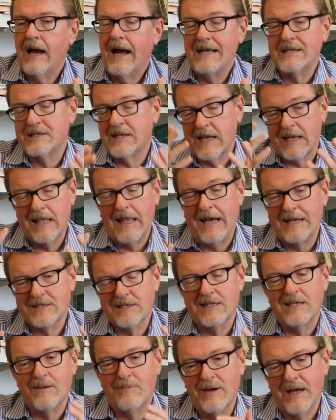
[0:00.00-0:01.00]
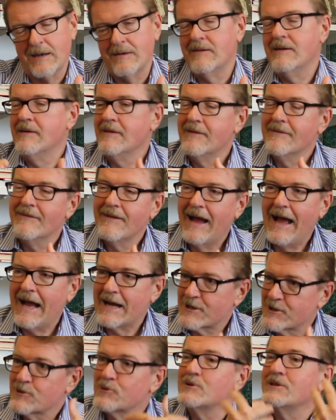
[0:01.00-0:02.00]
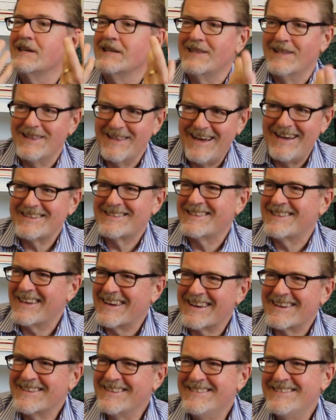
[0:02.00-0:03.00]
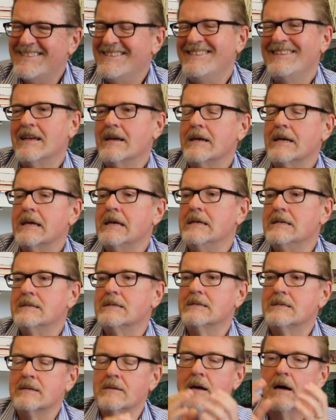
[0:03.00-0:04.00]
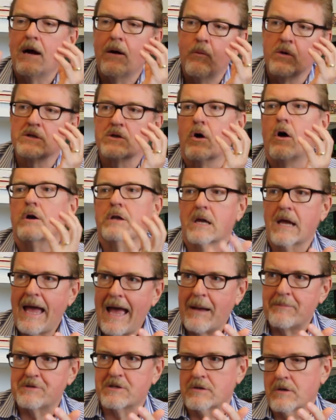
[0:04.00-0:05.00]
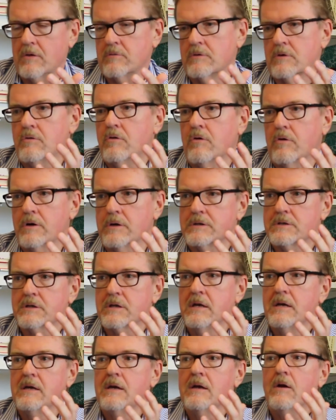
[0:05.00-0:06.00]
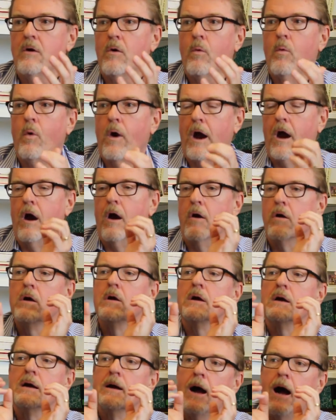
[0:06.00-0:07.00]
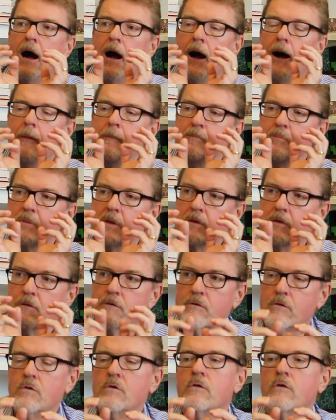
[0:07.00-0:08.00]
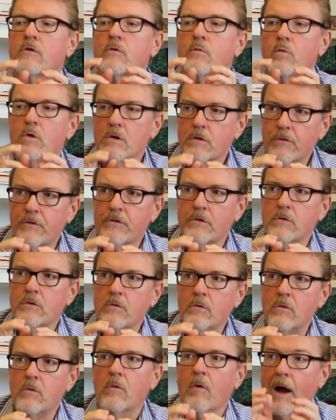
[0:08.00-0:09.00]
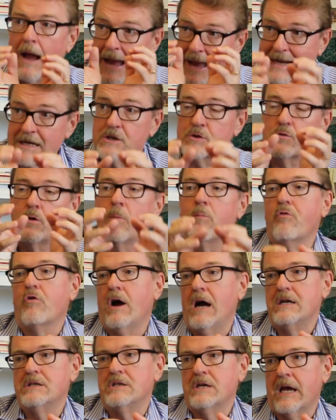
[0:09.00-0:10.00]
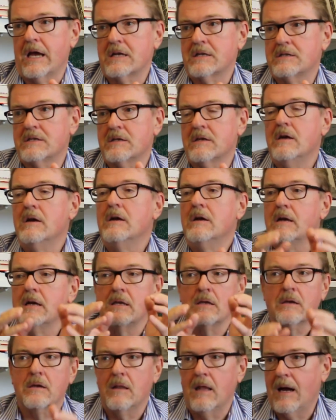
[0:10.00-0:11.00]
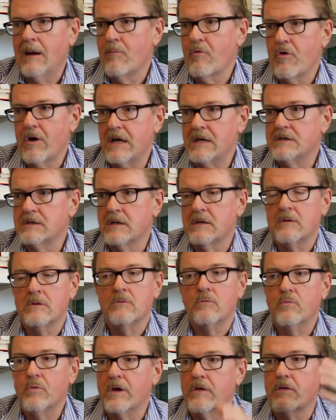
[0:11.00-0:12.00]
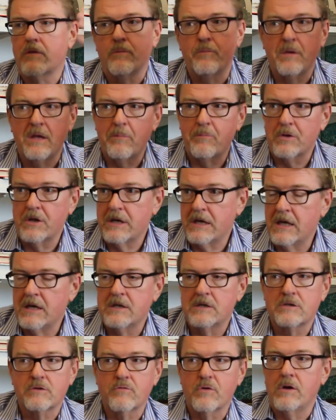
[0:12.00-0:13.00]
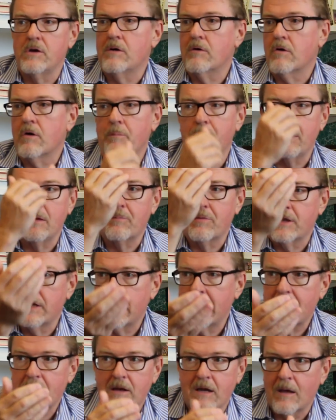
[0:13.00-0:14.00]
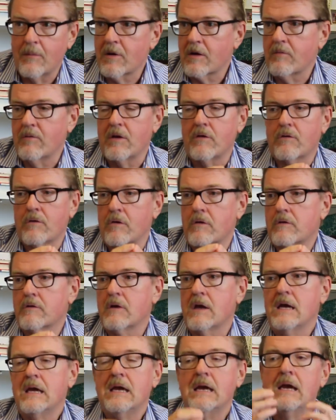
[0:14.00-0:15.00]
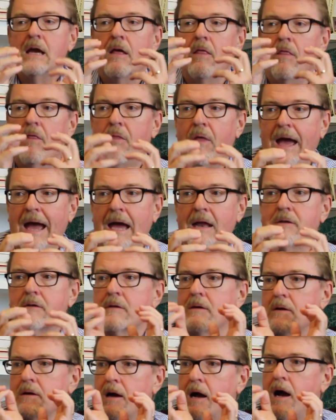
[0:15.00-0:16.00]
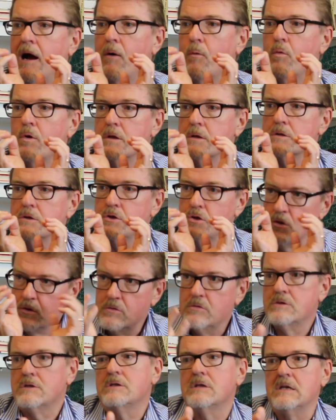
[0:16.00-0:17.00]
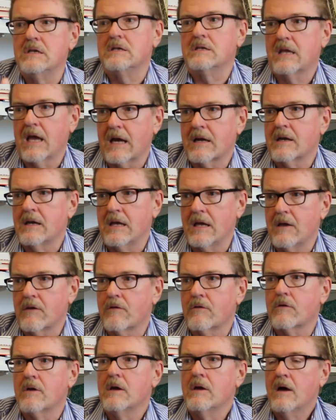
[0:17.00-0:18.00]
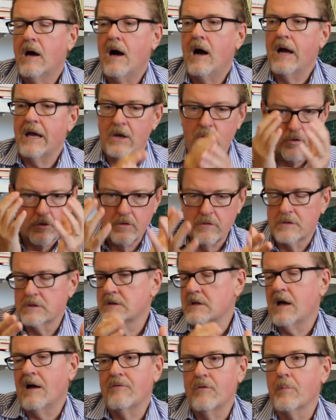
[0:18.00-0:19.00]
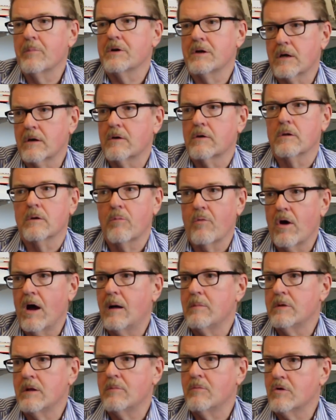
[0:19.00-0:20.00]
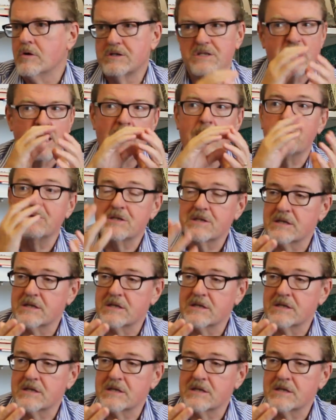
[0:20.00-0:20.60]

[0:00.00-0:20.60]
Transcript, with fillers: I said lastly, but actually the last thing is what's called a capstone course, where the students will do actual projects in collaboration with people in industry or people in academic research that will use these techniques in order to solve a particular problem or set up a